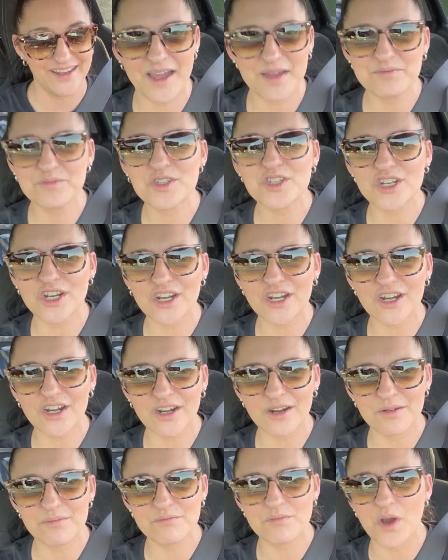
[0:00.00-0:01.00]
I'm
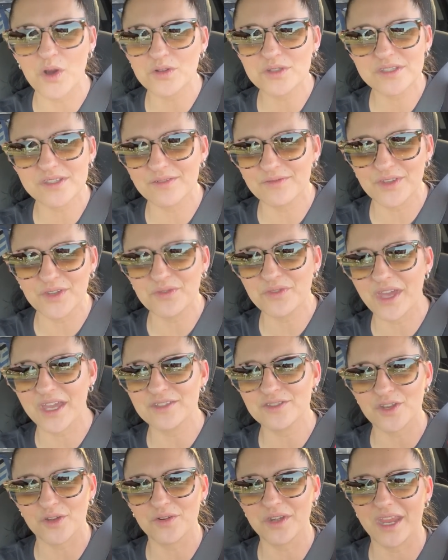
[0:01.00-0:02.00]
sure most of you
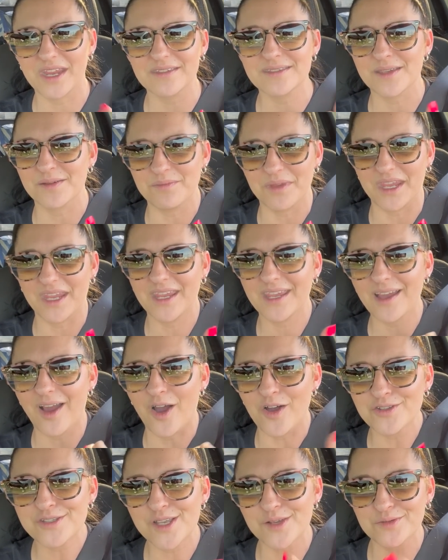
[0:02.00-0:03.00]
that donate to me
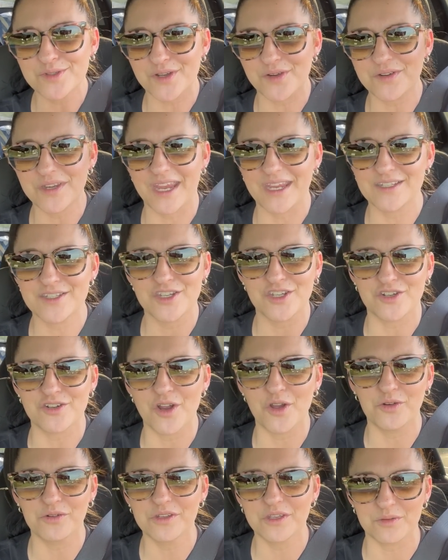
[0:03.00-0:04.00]
also donate to your
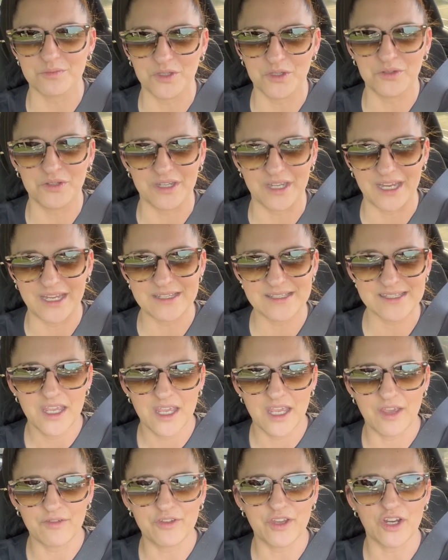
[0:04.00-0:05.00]
own communities.
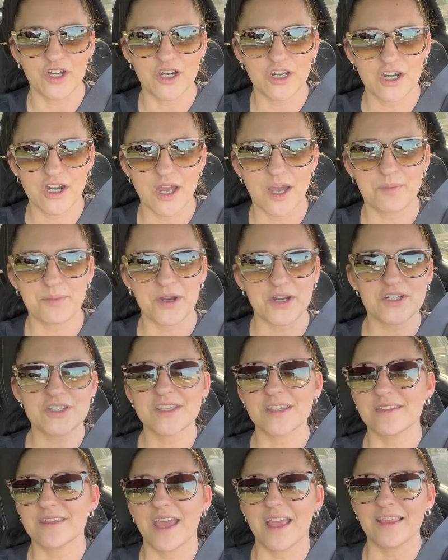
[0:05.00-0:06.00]
If you're a
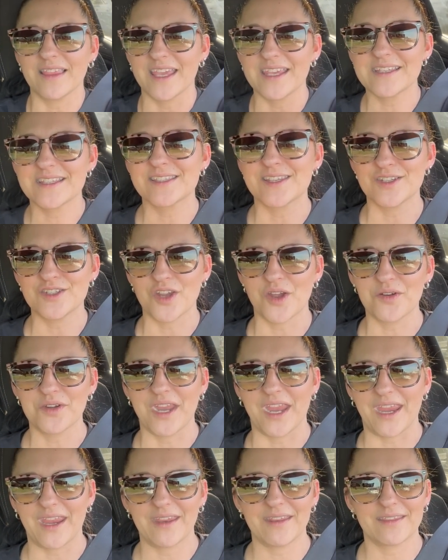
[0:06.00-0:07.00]
person that likes to
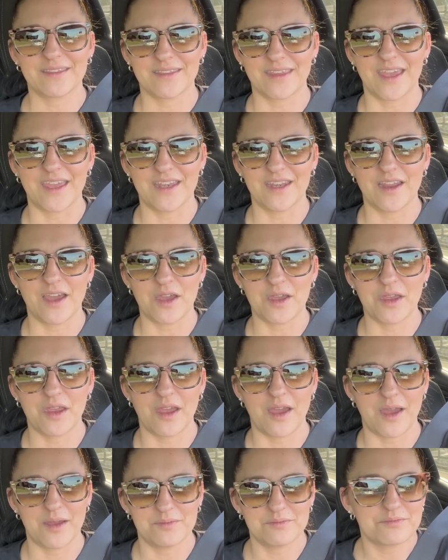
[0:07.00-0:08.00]
donate, then I,
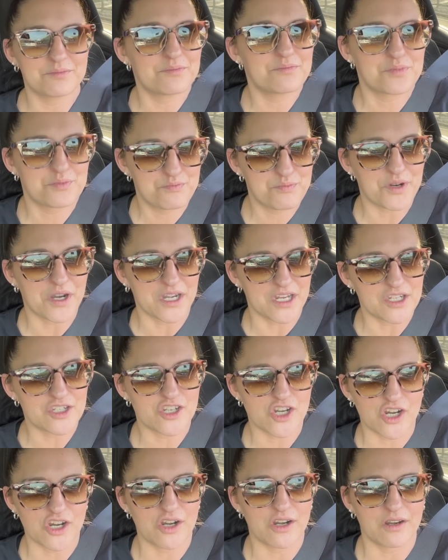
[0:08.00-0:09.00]
I'm pretty
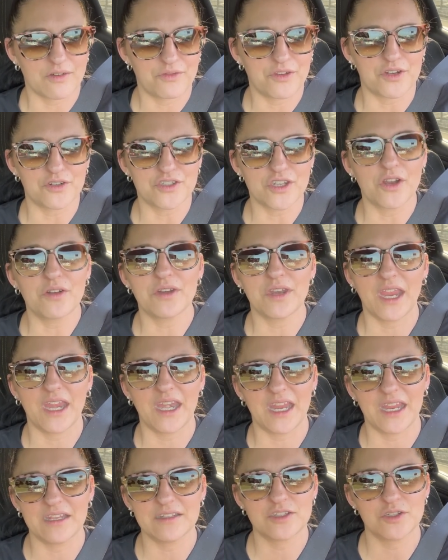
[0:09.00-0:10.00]
sure if you're
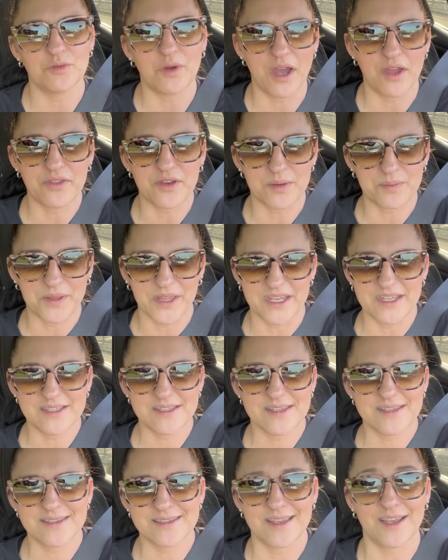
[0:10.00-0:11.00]
donating to other
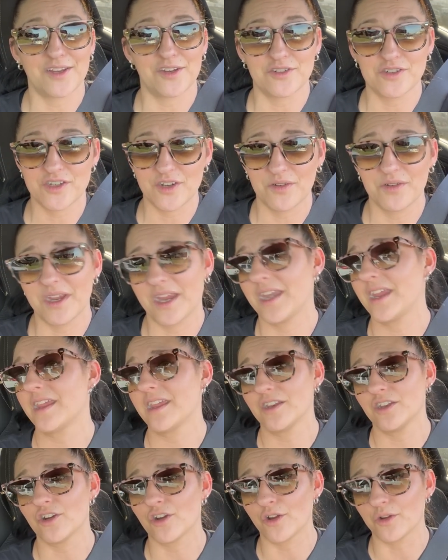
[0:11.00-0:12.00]
places that you're donating
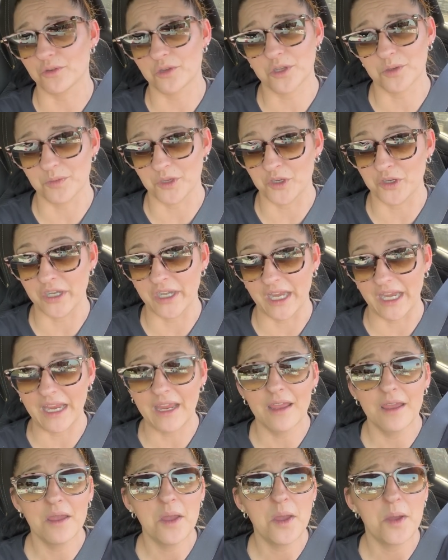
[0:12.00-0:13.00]
in your own community.
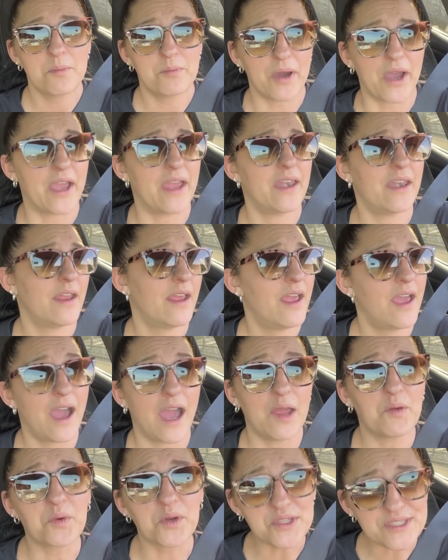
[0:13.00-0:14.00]
But
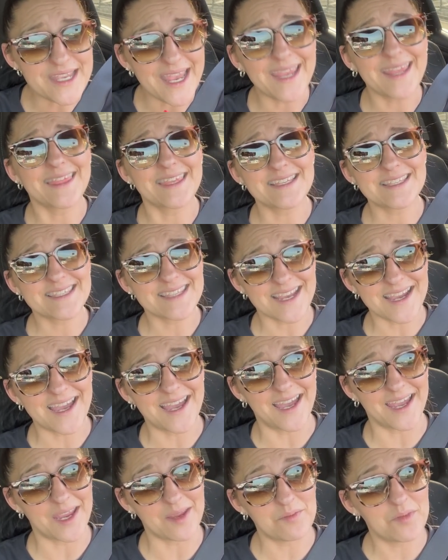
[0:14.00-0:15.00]
I will take this
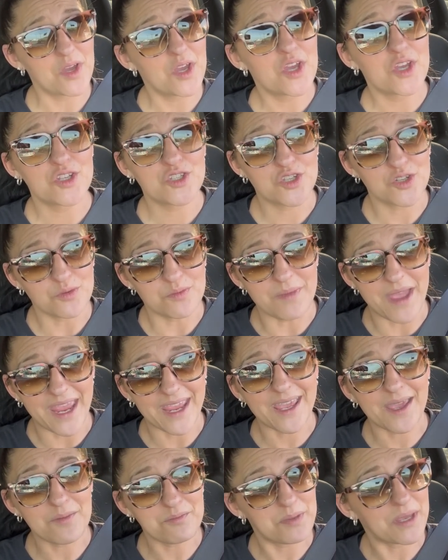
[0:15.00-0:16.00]
time to
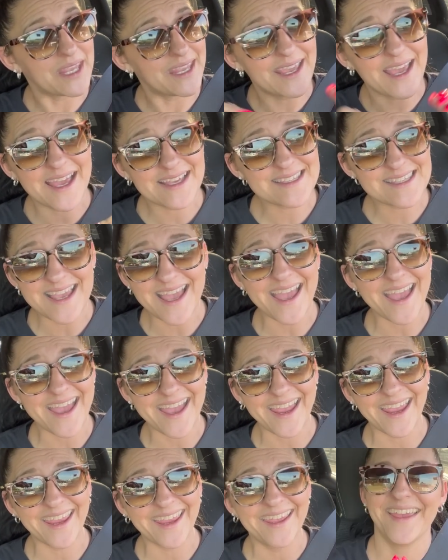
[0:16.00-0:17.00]
make a P S
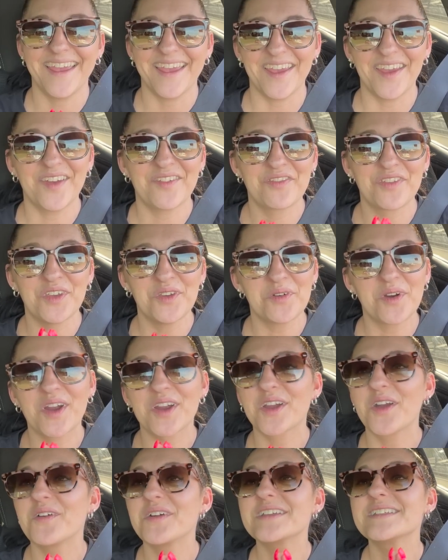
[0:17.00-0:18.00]
A. If you are
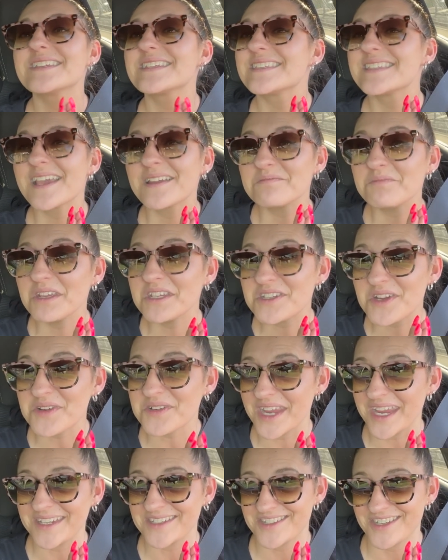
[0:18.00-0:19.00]
going to send me
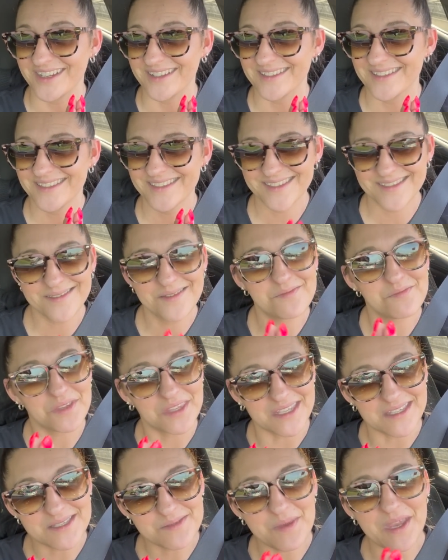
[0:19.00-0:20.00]
donations,
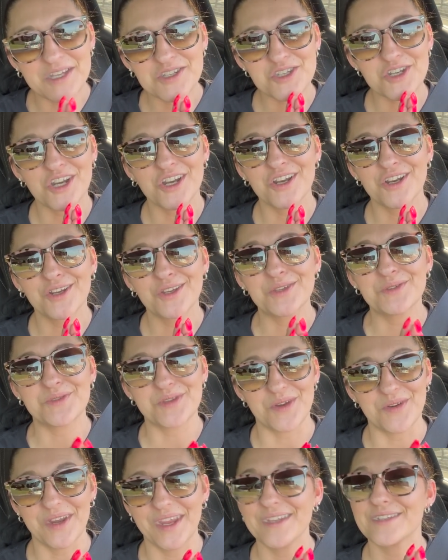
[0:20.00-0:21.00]
please make sure you
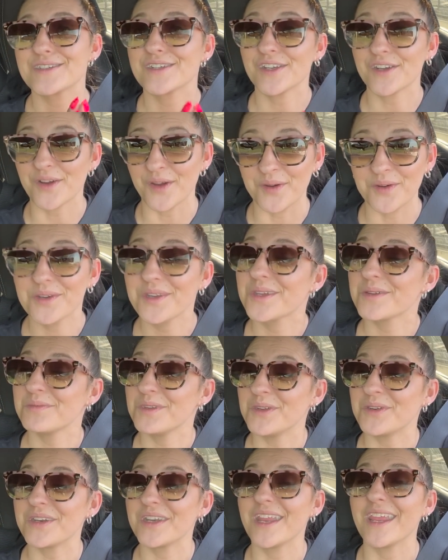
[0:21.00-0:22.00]
donate to your own
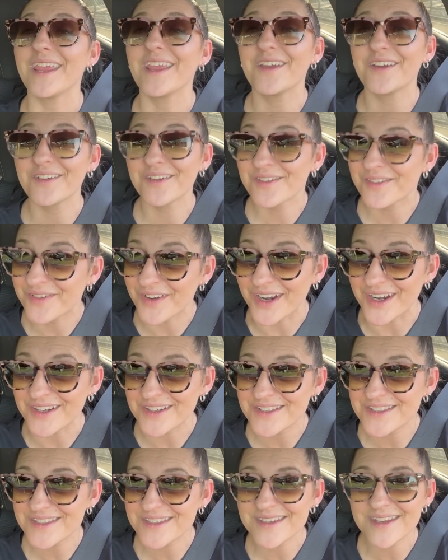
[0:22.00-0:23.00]
community
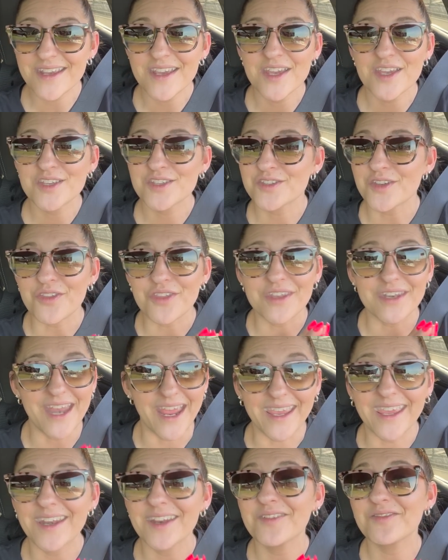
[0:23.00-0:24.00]
first, so the
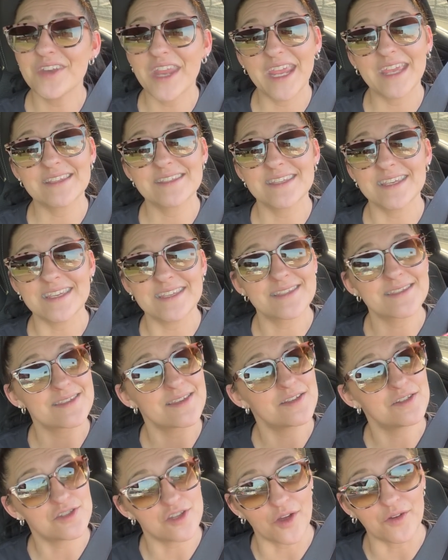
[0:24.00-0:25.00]
negative Nancy's
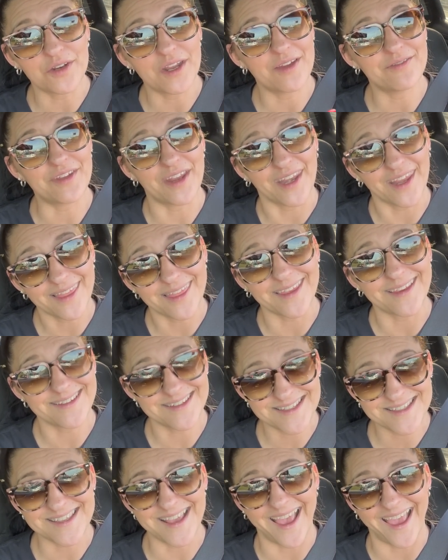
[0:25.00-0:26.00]
don't have anything
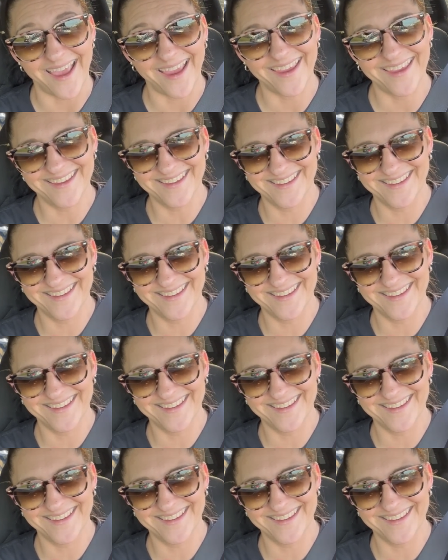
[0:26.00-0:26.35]
to say.